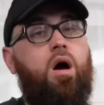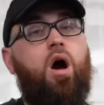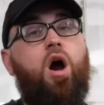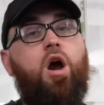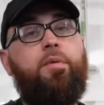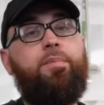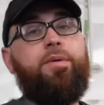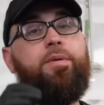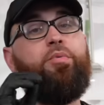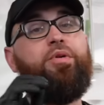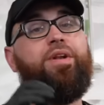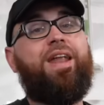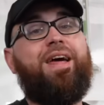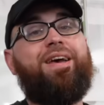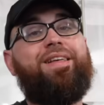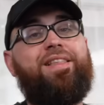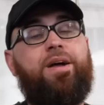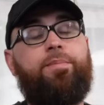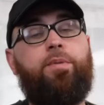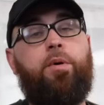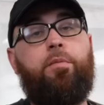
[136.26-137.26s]
All right, people,
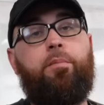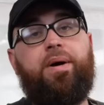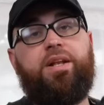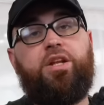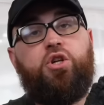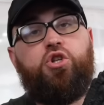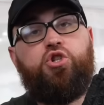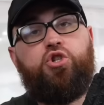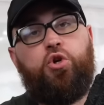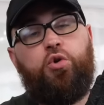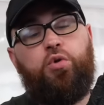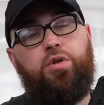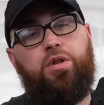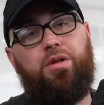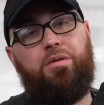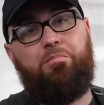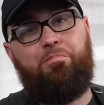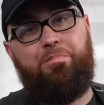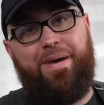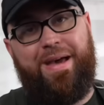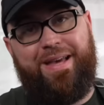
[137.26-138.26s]
next up, I'm about to show you the
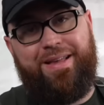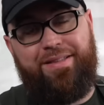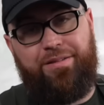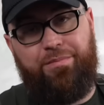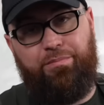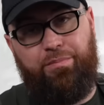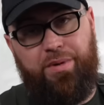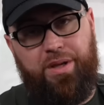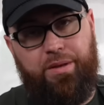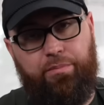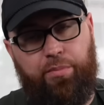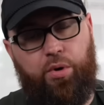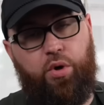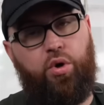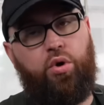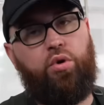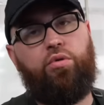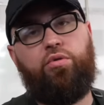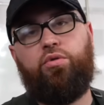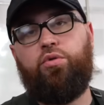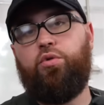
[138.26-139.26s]
best
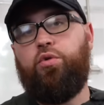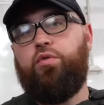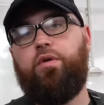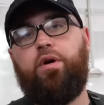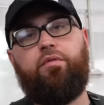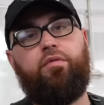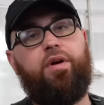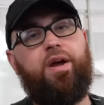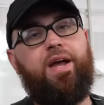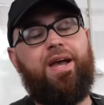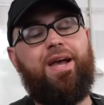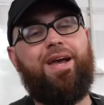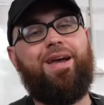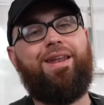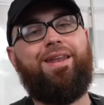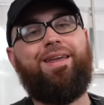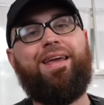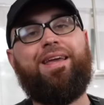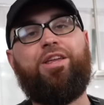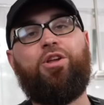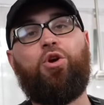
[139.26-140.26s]
meatballs you've ever had
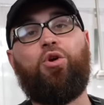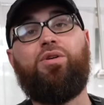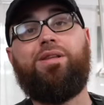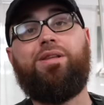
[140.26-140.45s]
in your